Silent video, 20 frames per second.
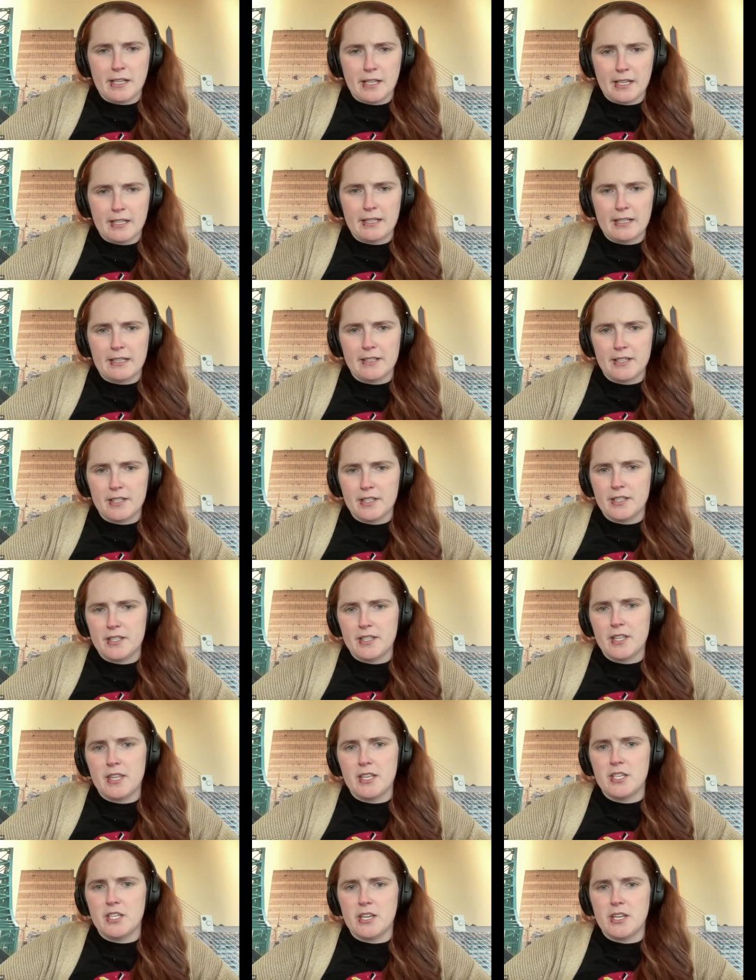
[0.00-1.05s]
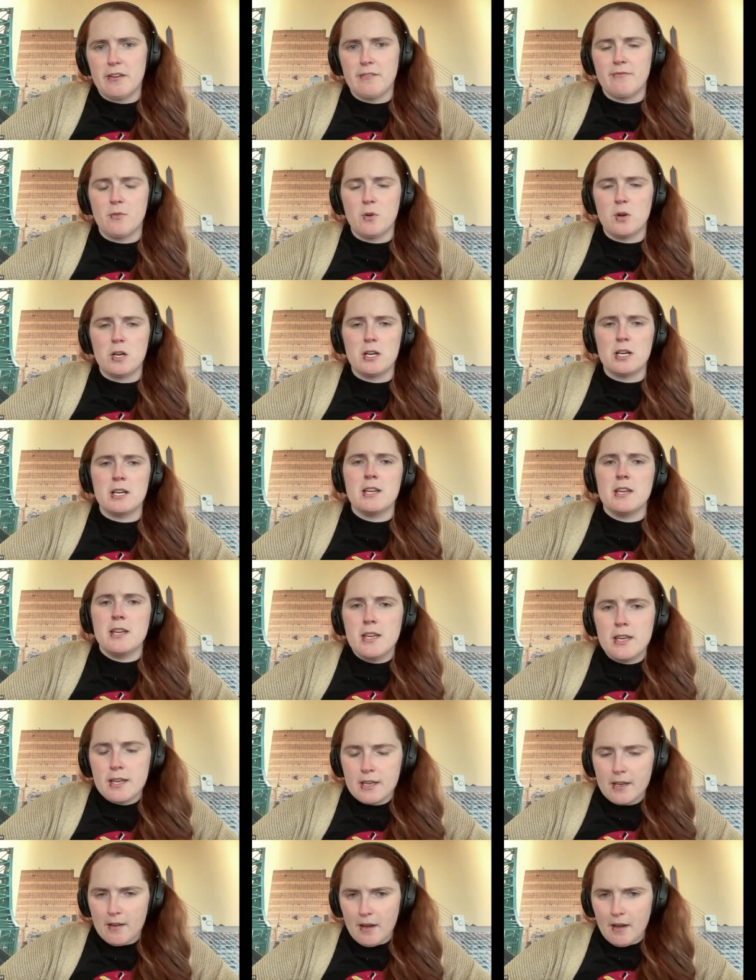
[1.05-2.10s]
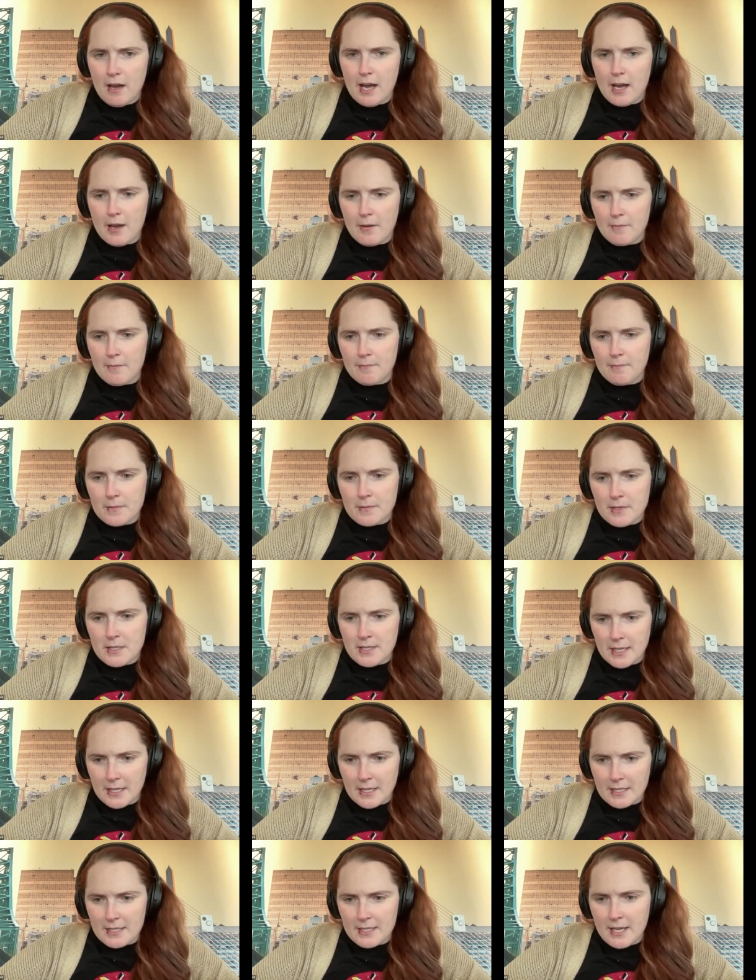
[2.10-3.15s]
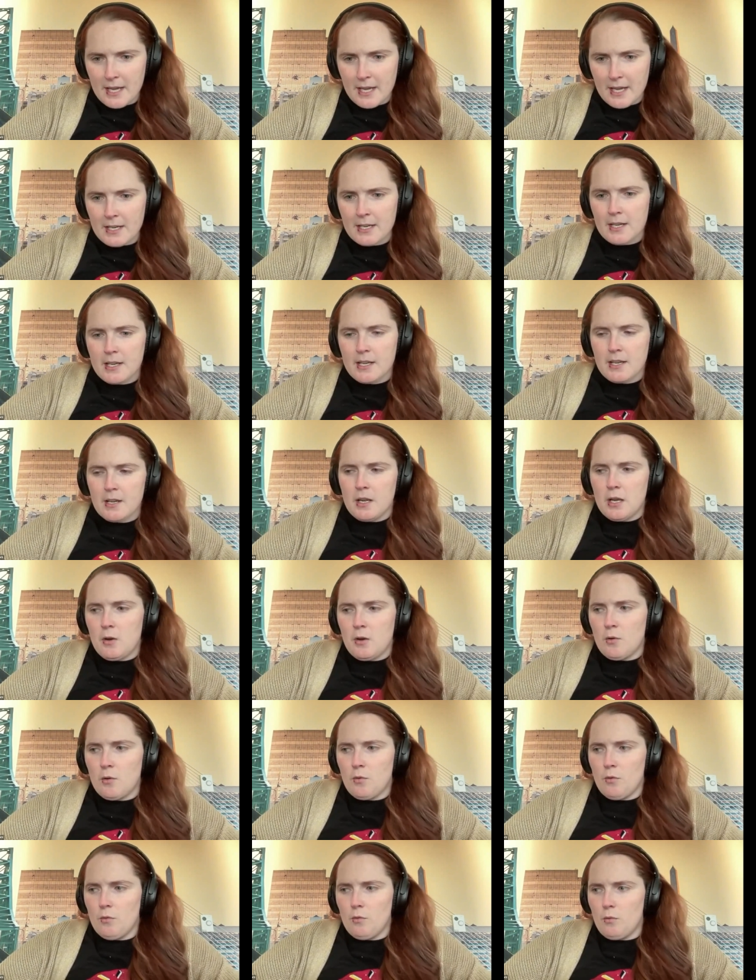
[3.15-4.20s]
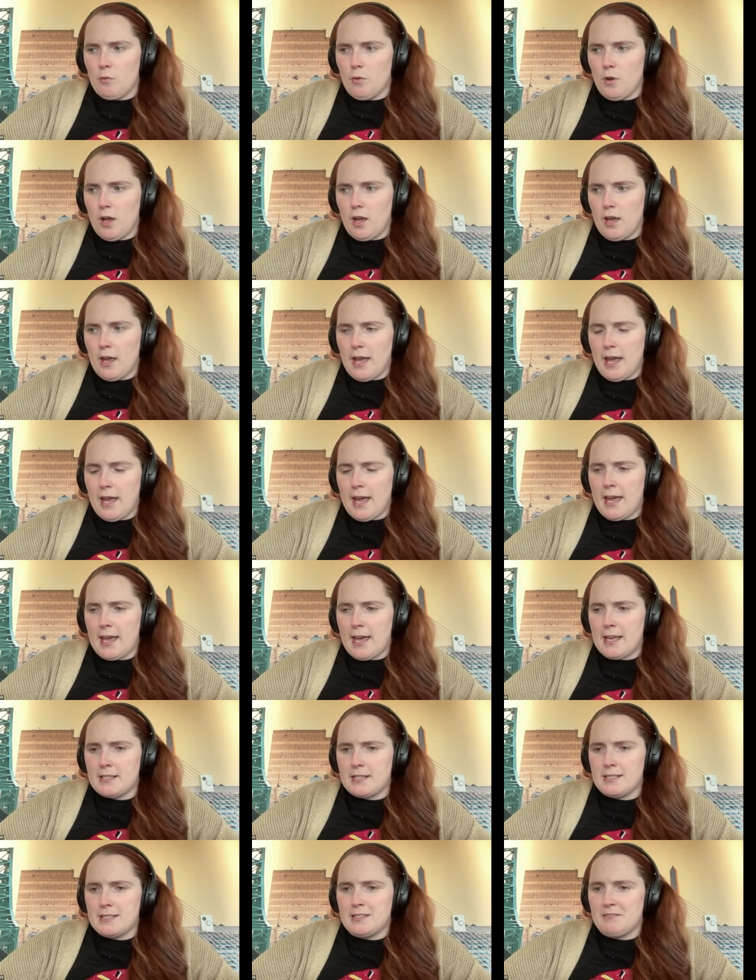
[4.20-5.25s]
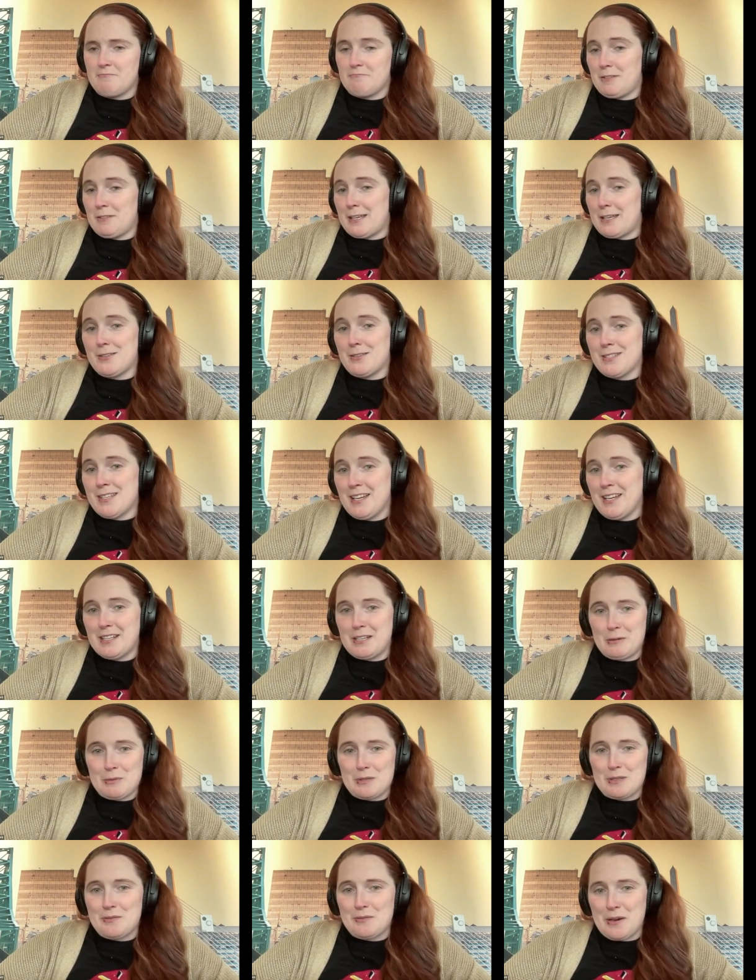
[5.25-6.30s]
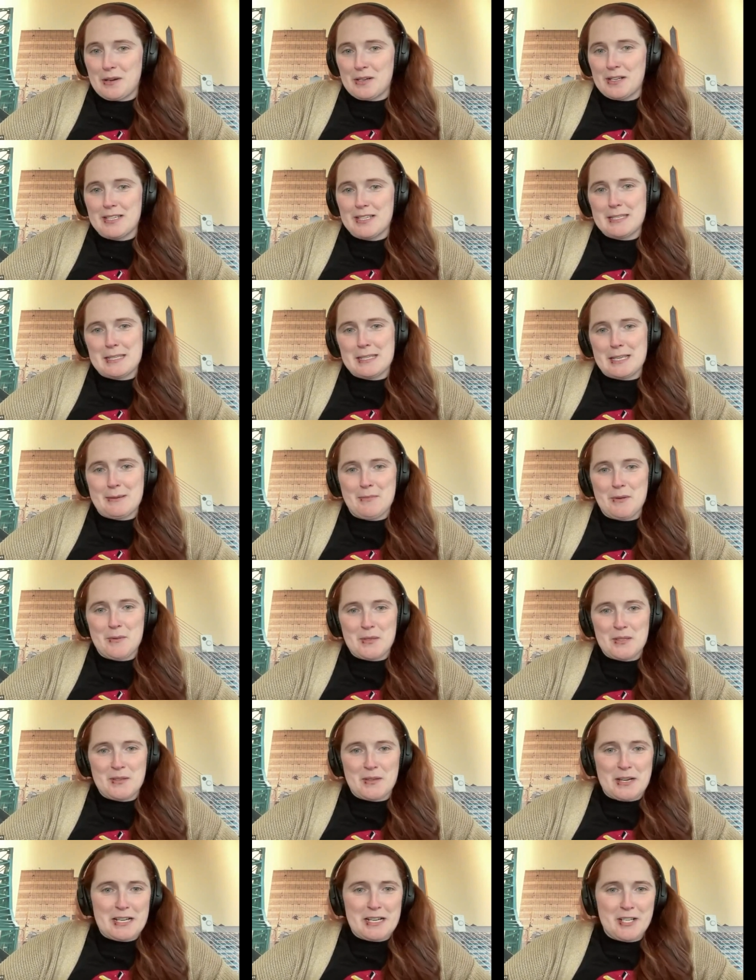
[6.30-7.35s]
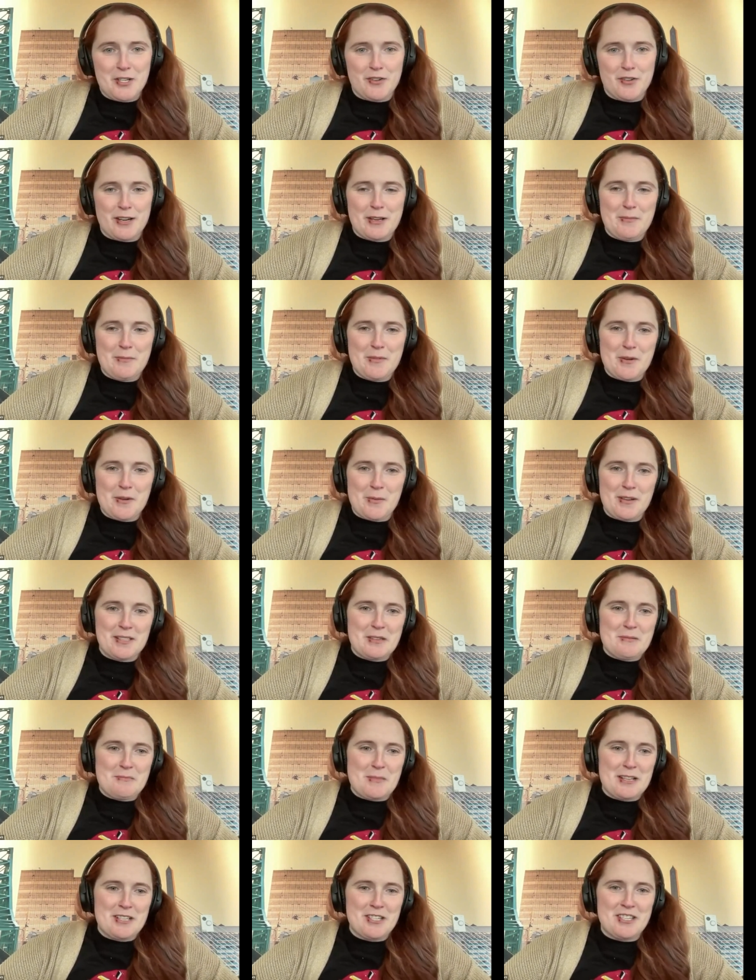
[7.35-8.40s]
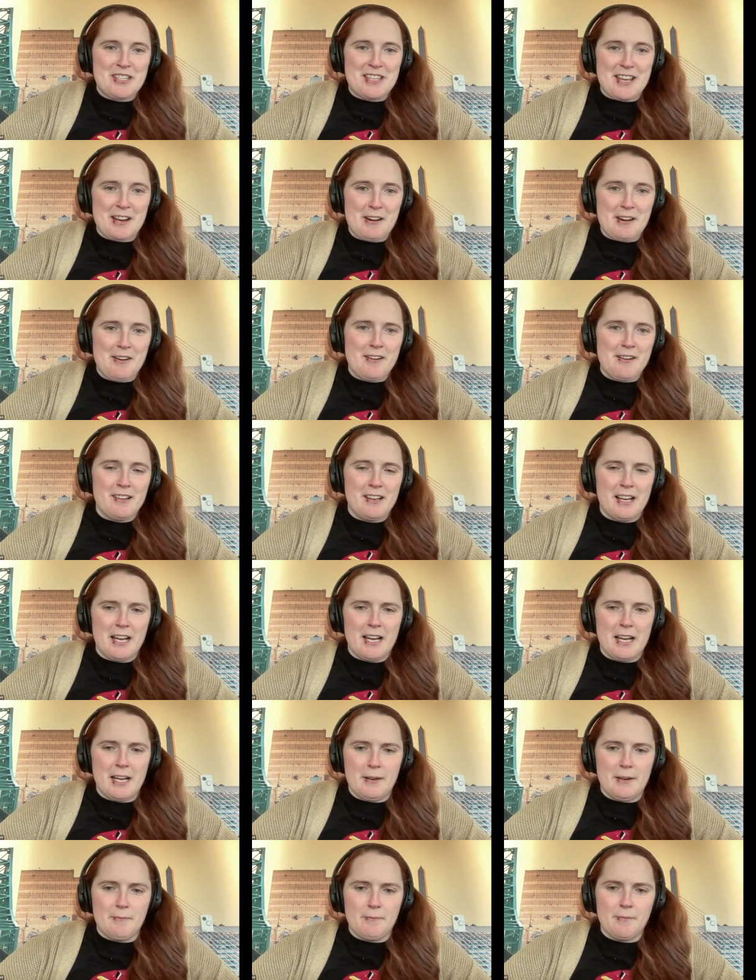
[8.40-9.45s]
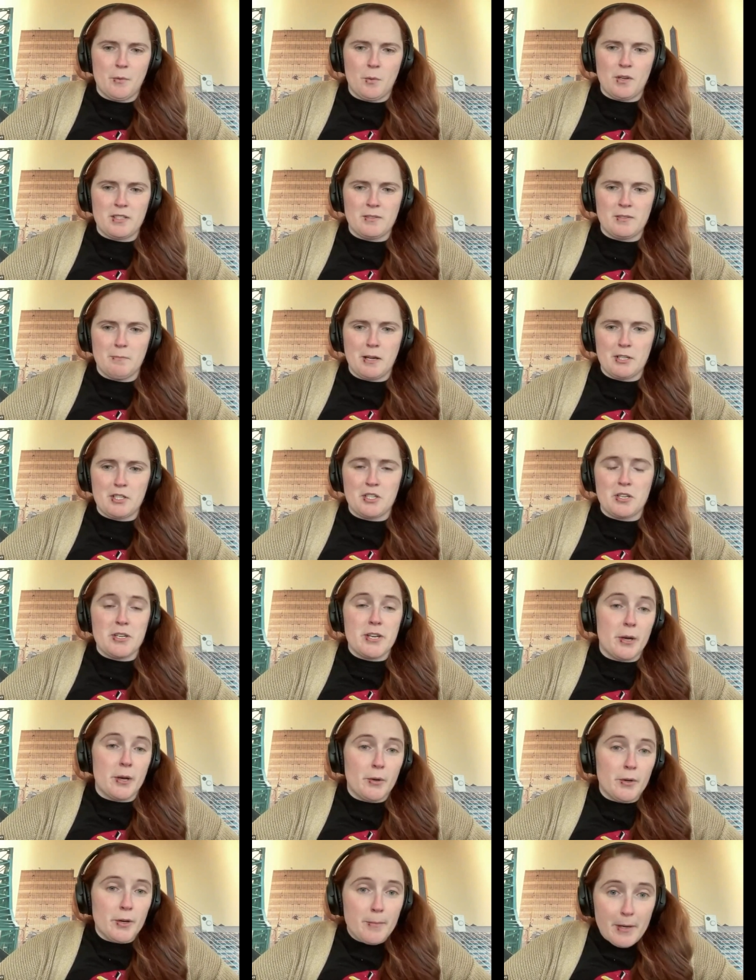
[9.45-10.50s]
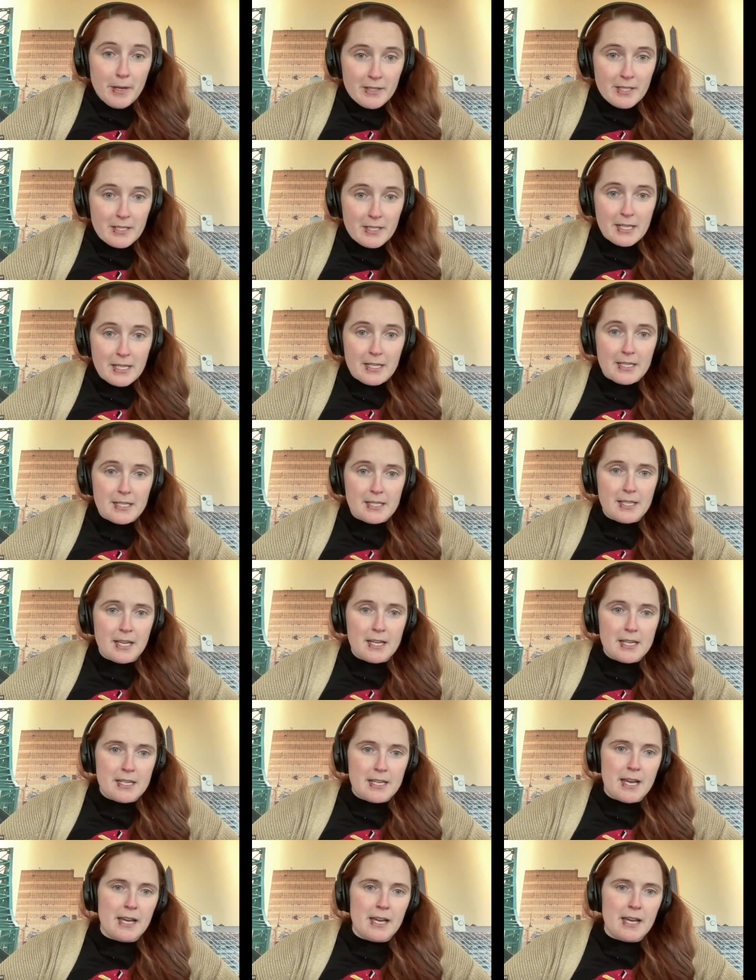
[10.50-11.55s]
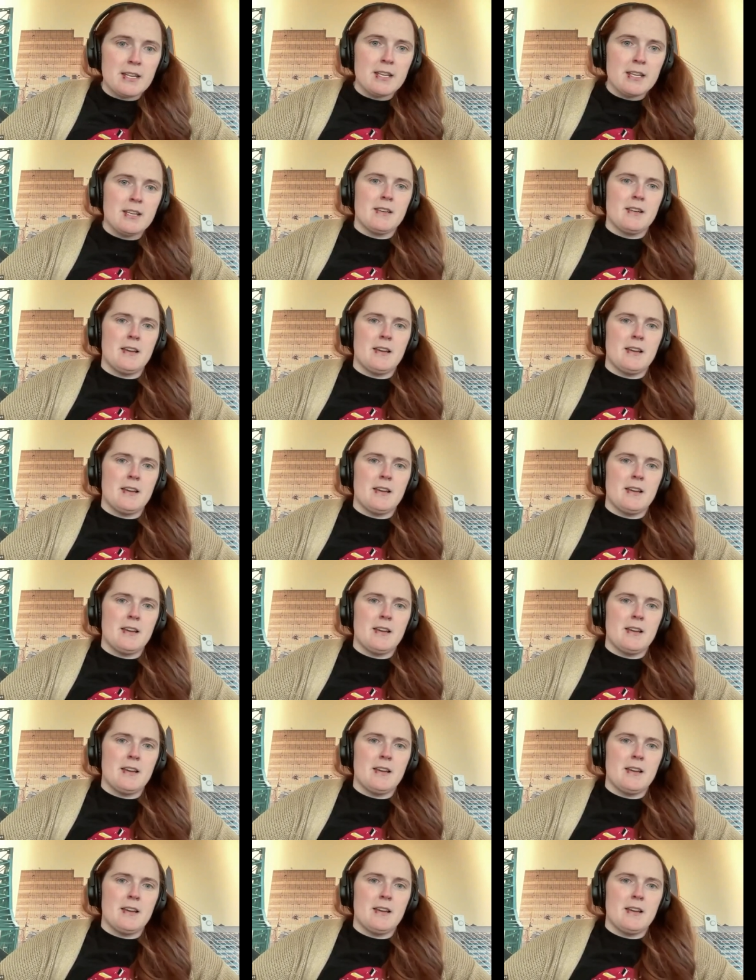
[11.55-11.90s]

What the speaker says: had a connector to the GA4 data set. And like you said, it was very slim. It was very trim. There wasn't much there. Wasn't much known about the data set yet